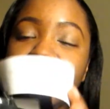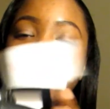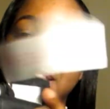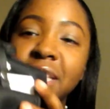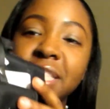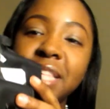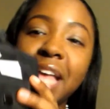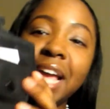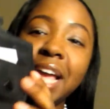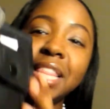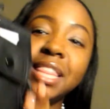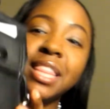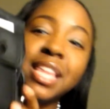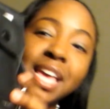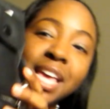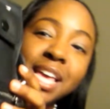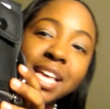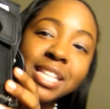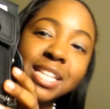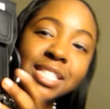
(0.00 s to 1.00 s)
Looks like
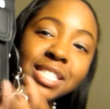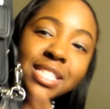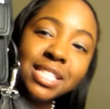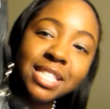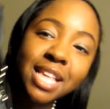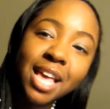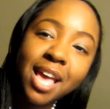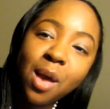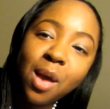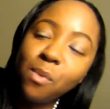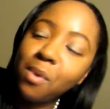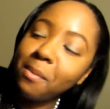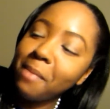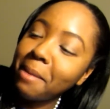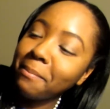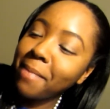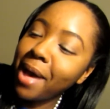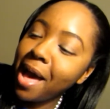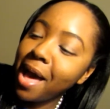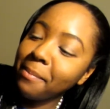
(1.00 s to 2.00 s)
this. Well,
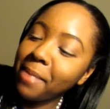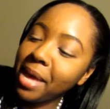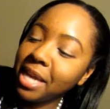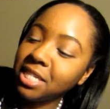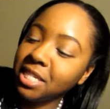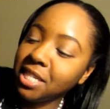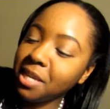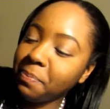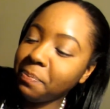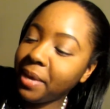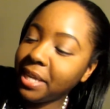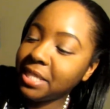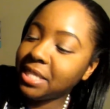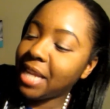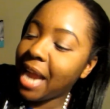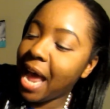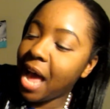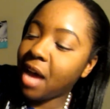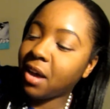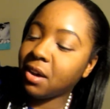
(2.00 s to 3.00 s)
my mom actually picked
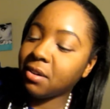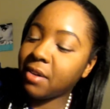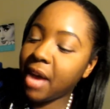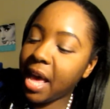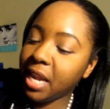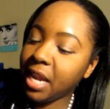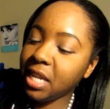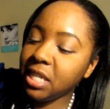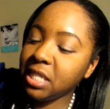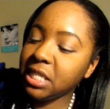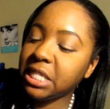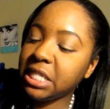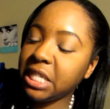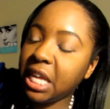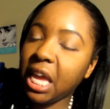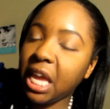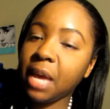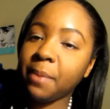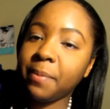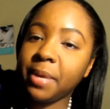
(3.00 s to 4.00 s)
it out. I didn't
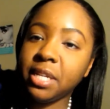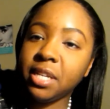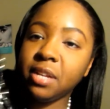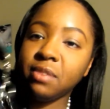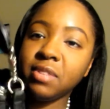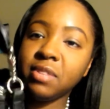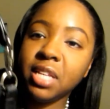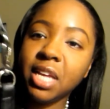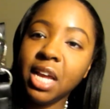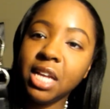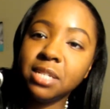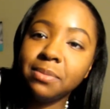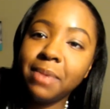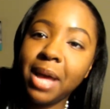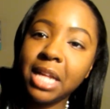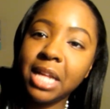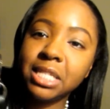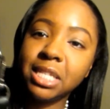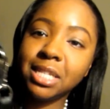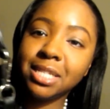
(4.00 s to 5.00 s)
see it, but it didn't really catch
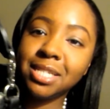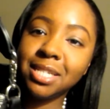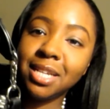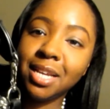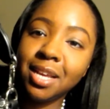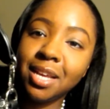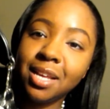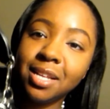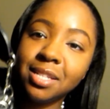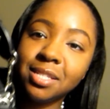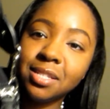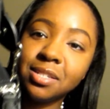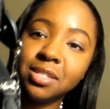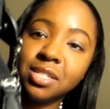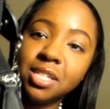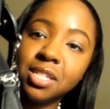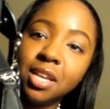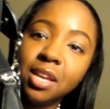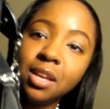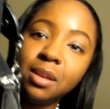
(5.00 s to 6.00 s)
my attention until
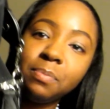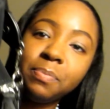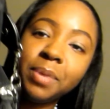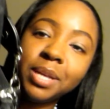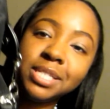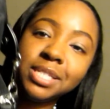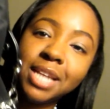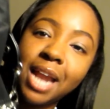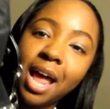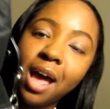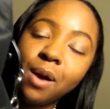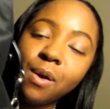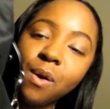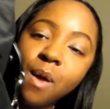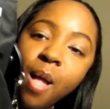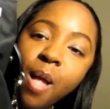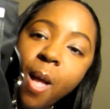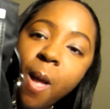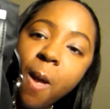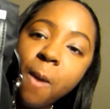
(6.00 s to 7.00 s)
she picked it
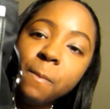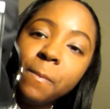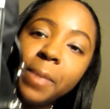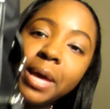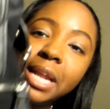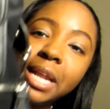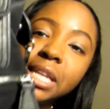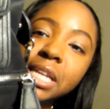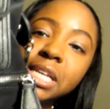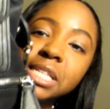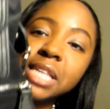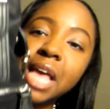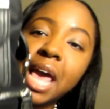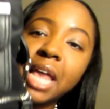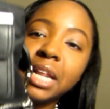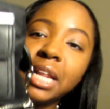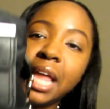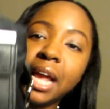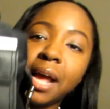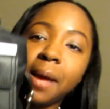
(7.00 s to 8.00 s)
out. But it looks
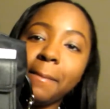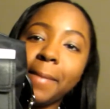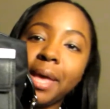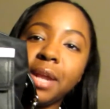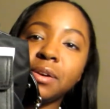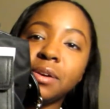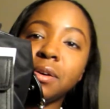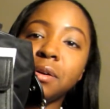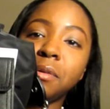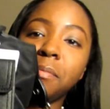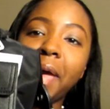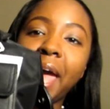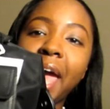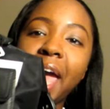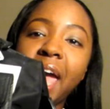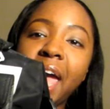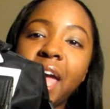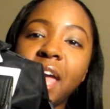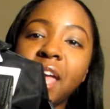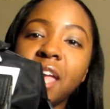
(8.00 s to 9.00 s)
kind of like a medical
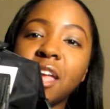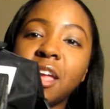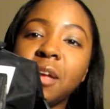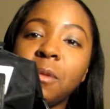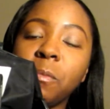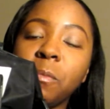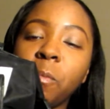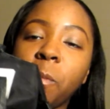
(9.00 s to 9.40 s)
bag,